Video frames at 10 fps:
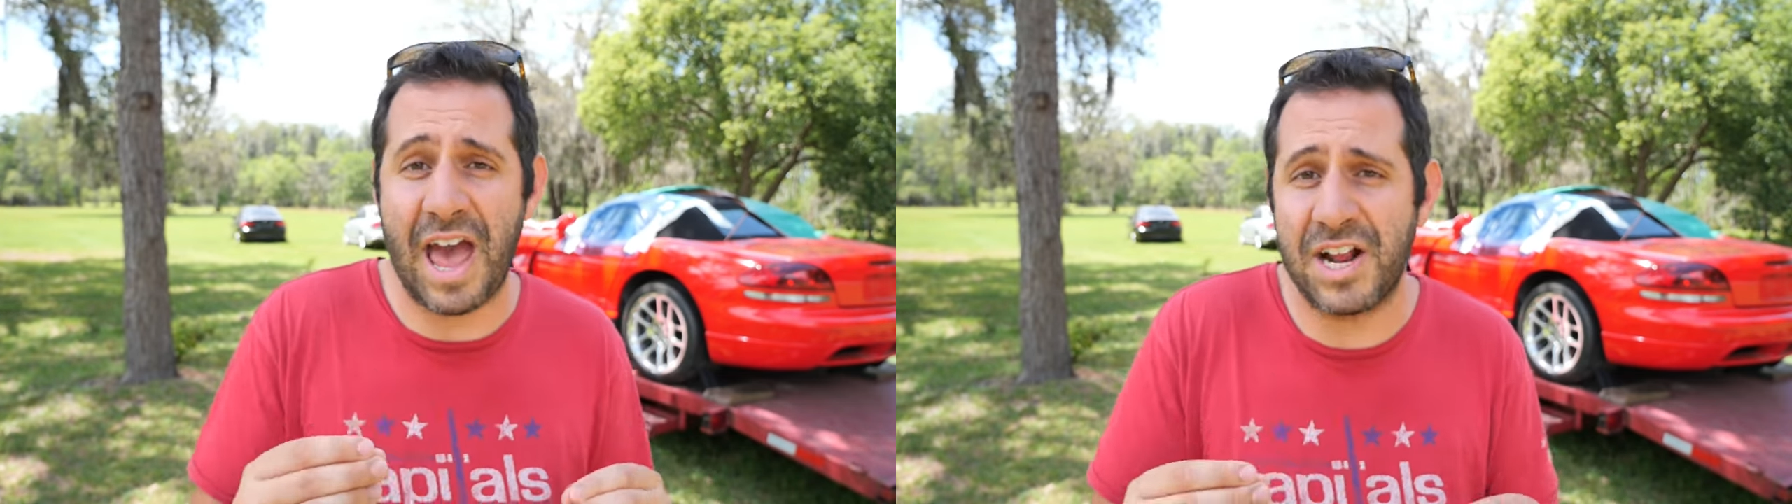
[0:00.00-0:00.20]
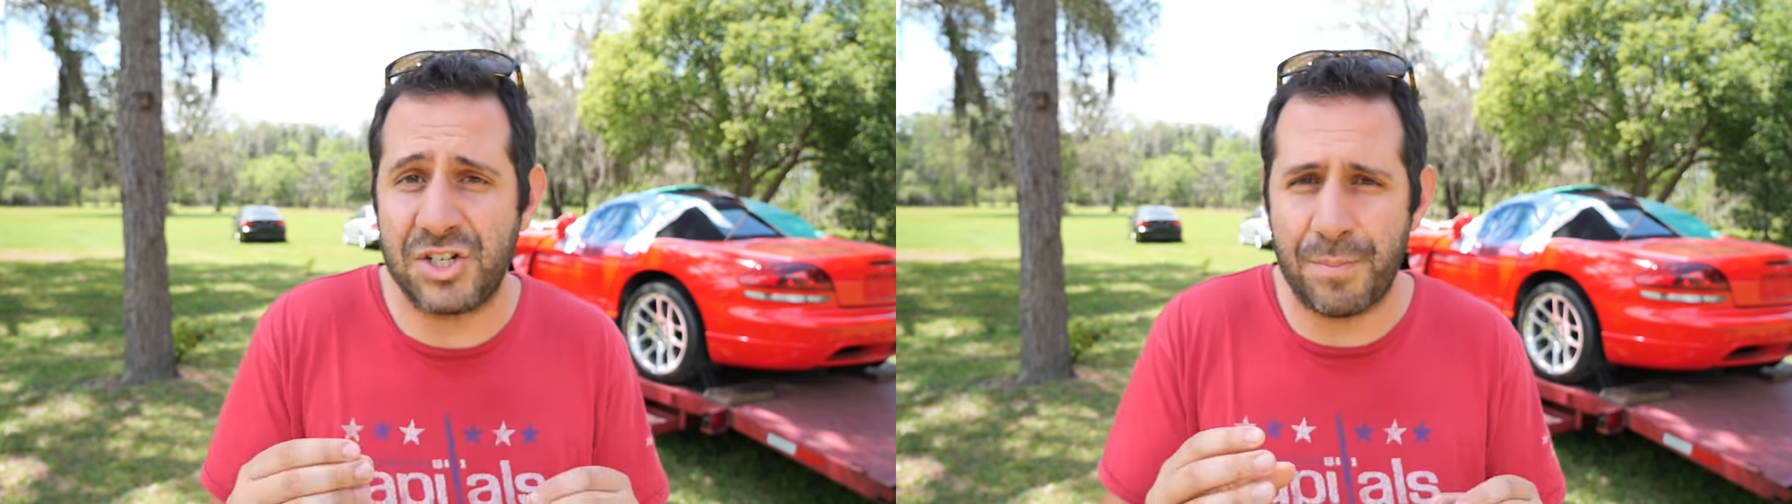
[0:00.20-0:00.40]

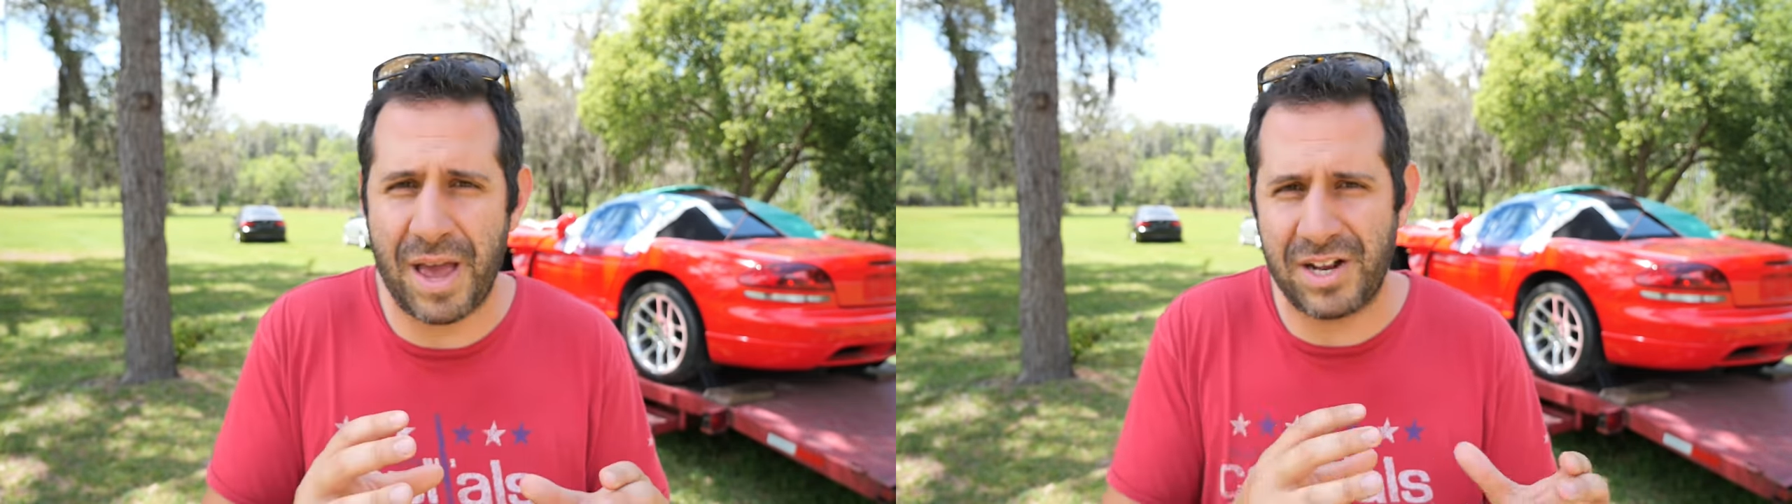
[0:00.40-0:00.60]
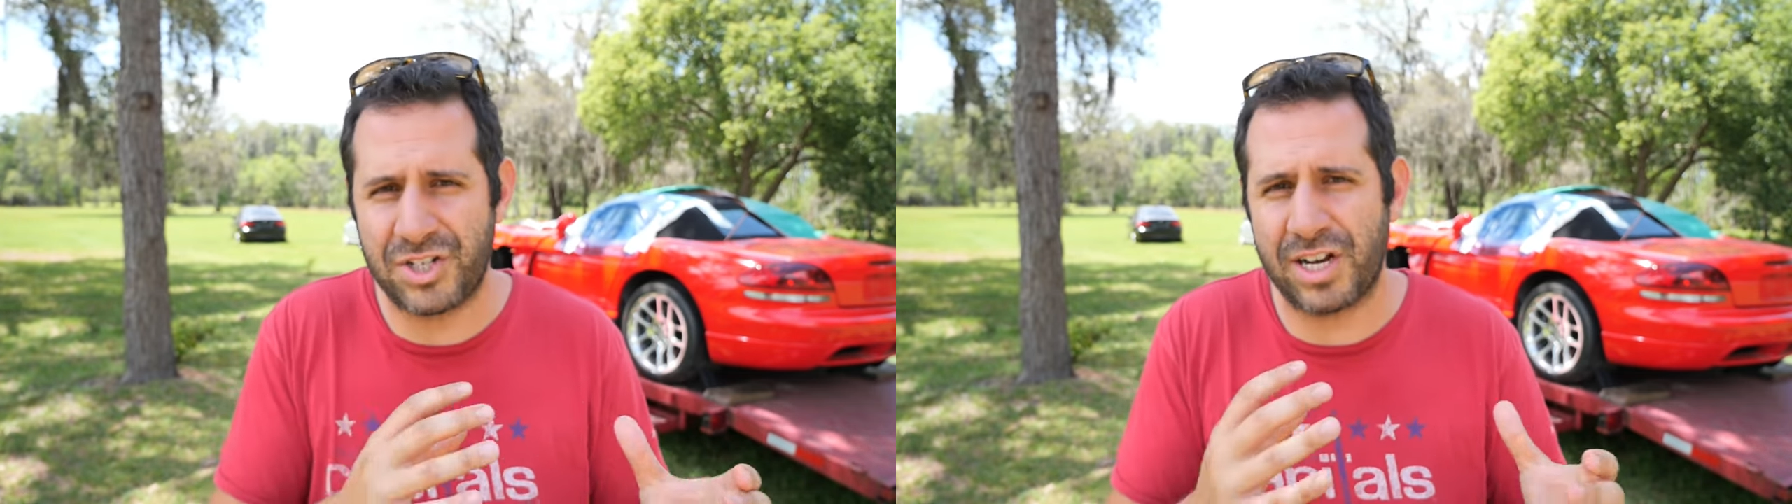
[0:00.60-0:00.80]
engine
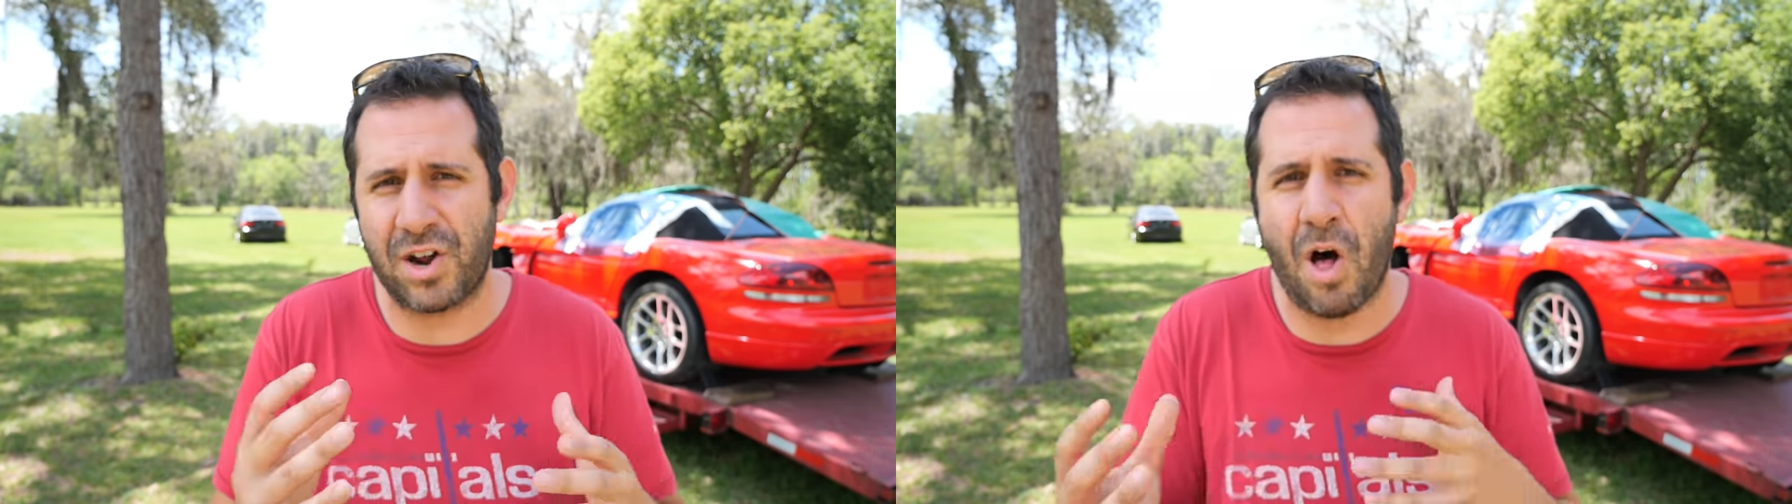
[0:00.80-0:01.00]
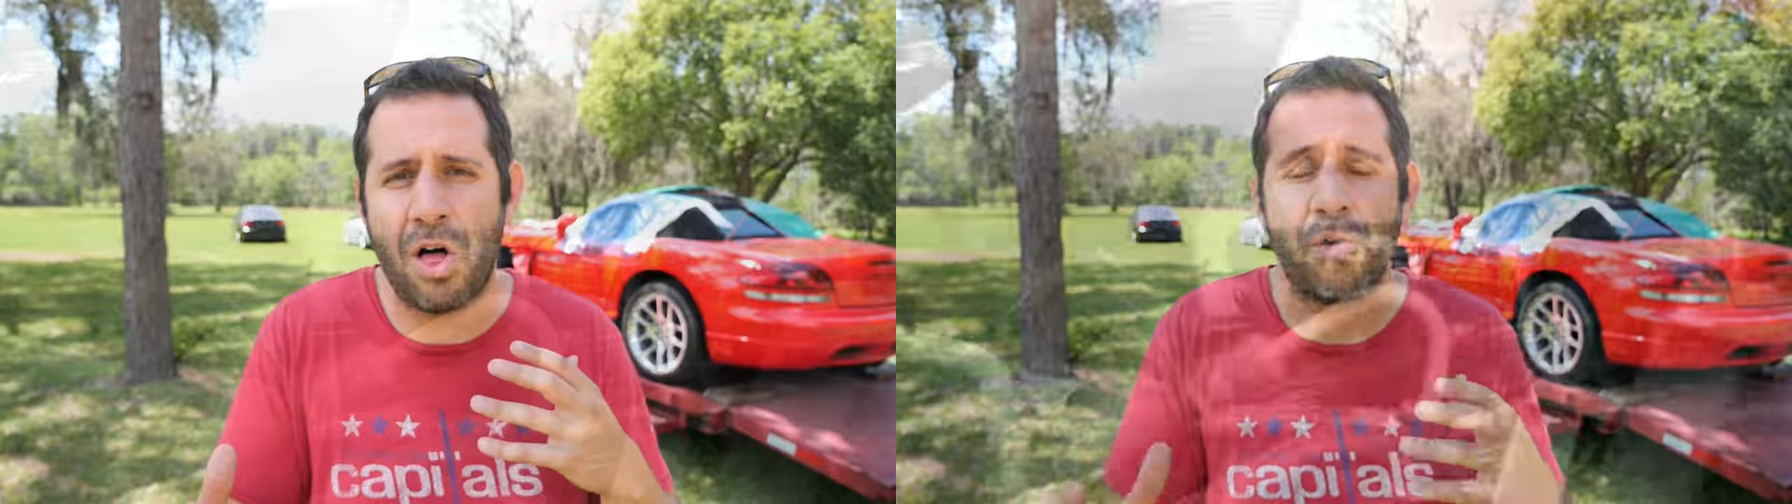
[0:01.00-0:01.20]
bay and checked
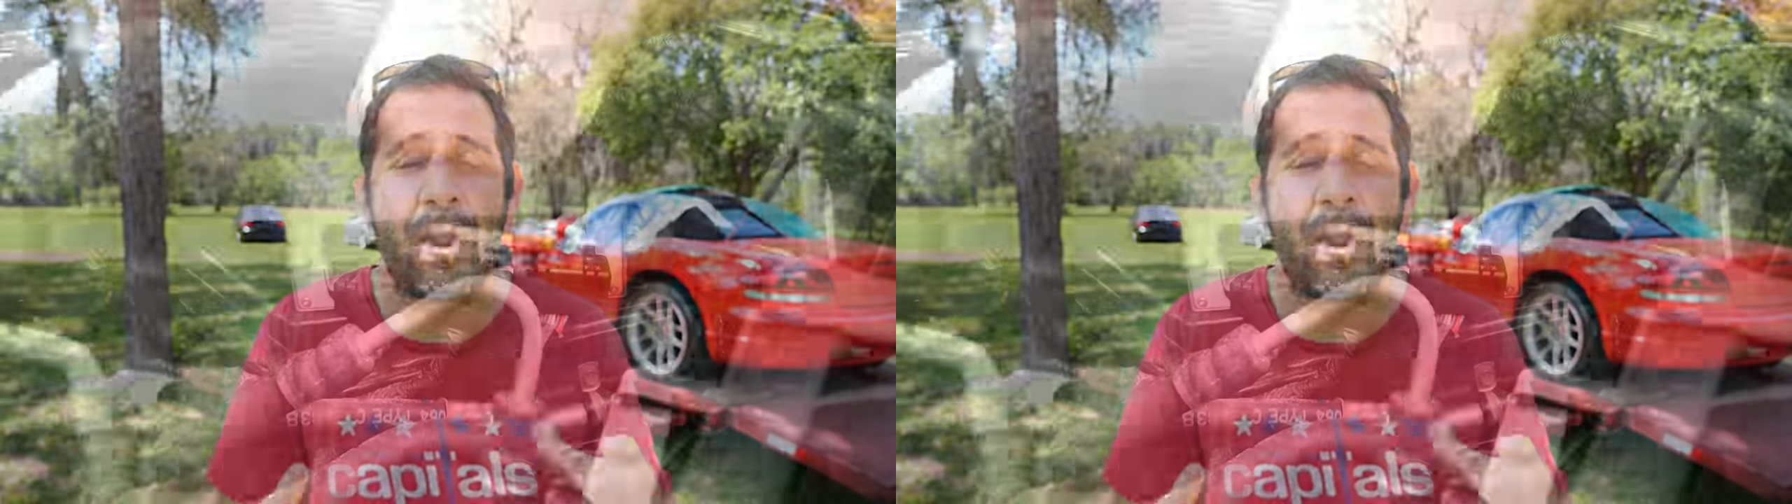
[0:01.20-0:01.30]
all